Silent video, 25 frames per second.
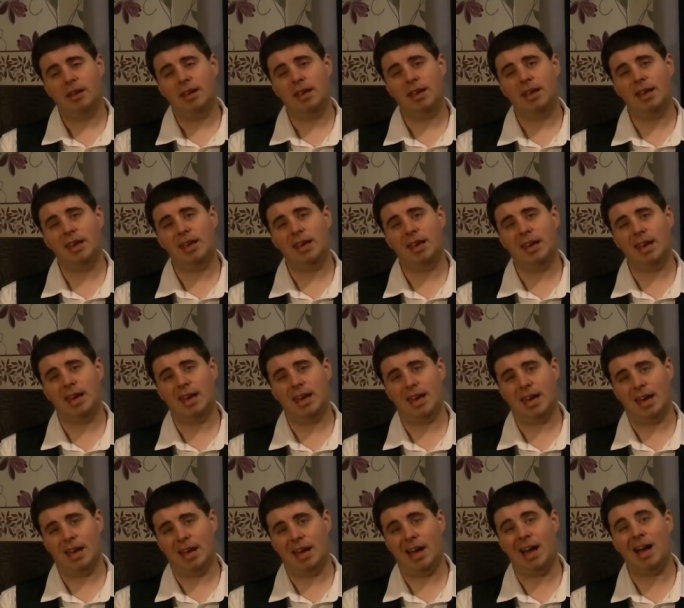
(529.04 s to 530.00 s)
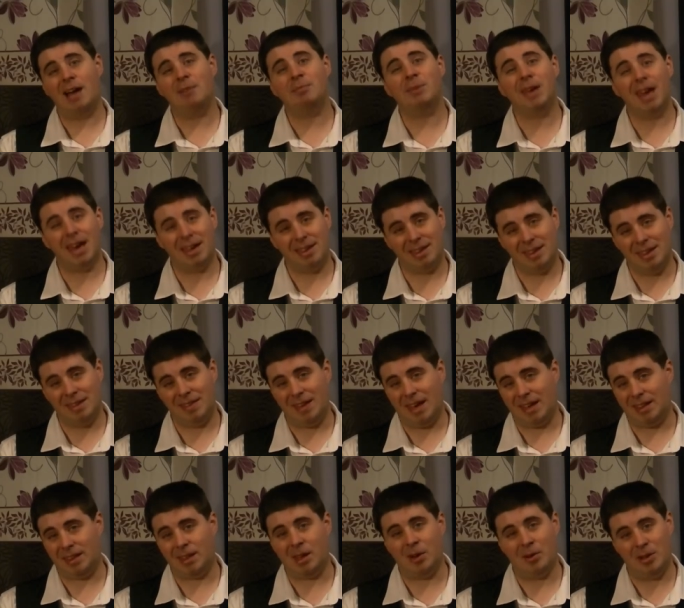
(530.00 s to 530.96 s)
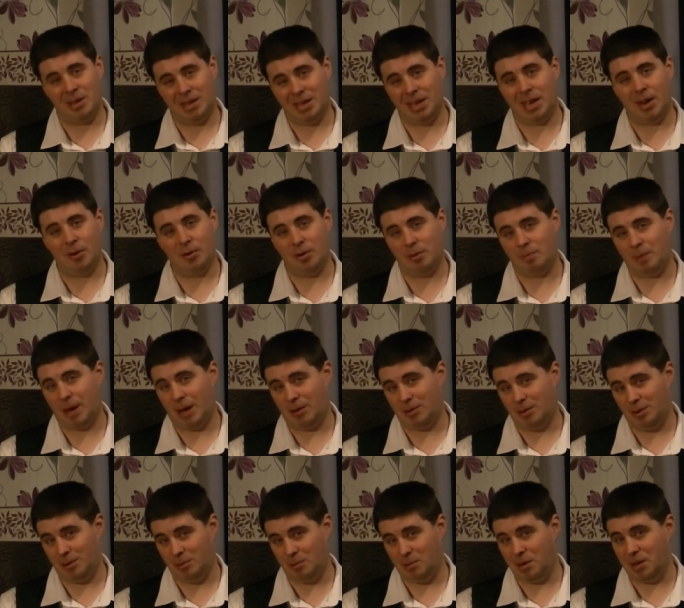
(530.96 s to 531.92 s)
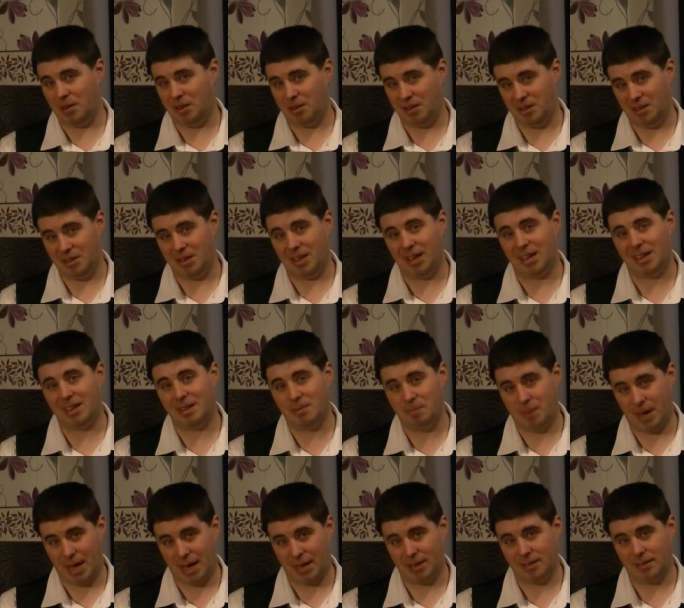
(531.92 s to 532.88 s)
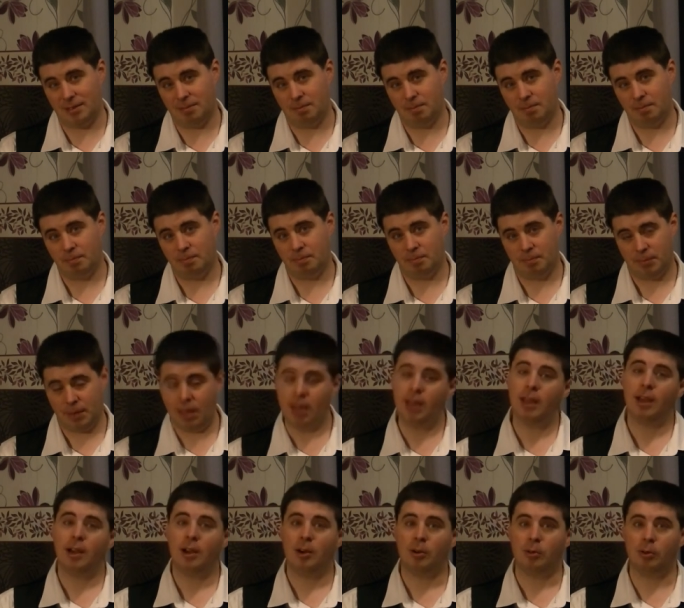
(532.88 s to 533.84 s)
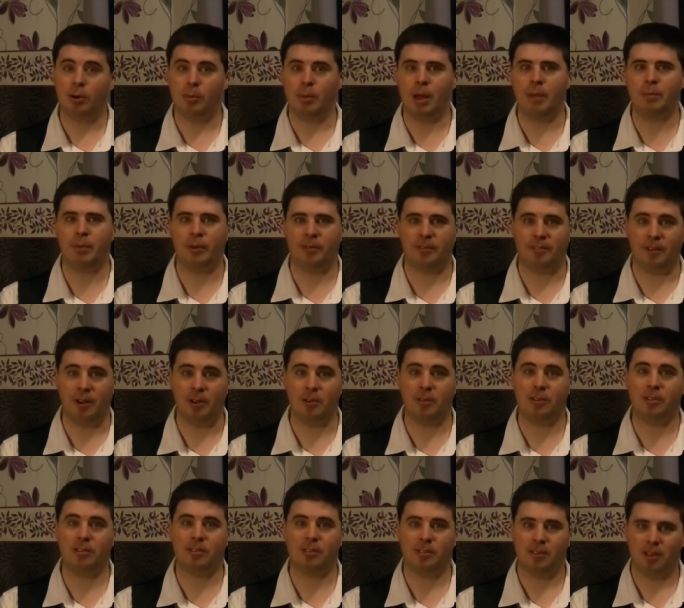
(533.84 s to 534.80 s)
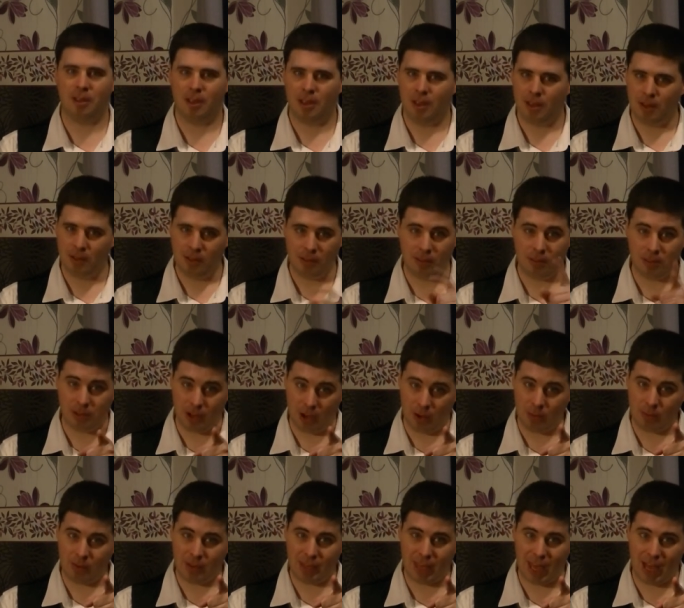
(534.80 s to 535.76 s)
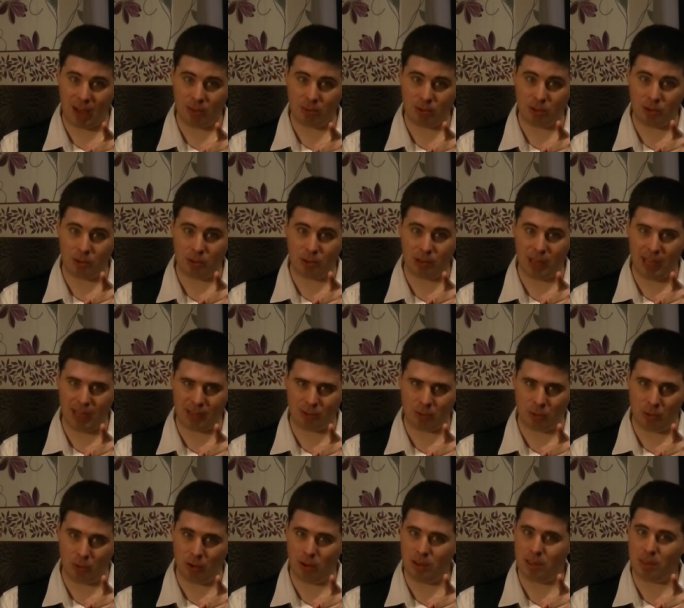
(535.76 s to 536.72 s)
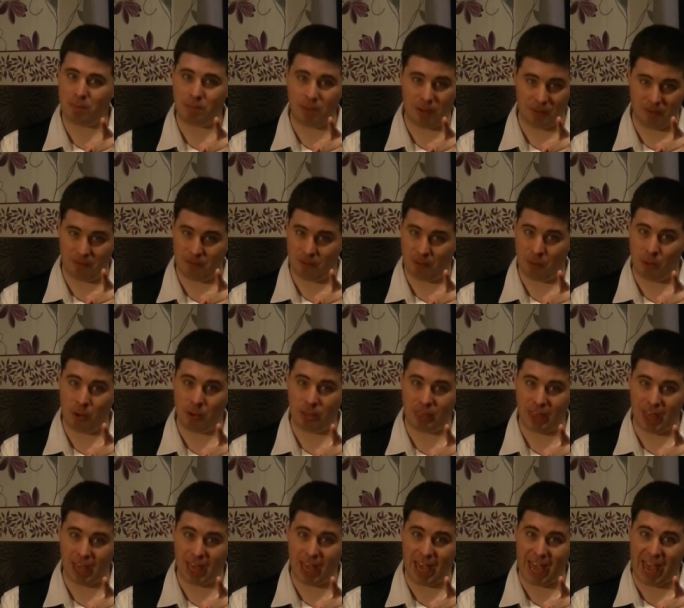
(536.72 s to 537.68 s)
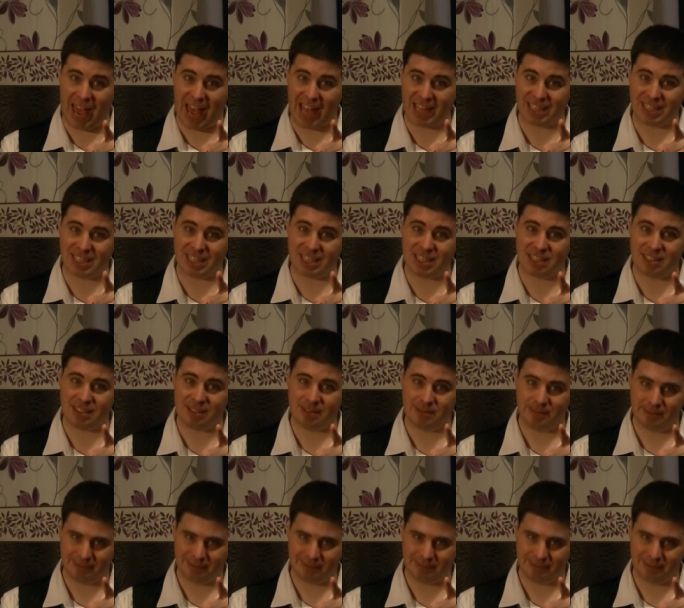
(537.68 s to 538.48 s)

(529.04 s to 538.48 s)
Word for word: Yeah, I'm guessing that's going to go about as well as you'd expect. Remember, folks, don't count your lectroids before they're hatched.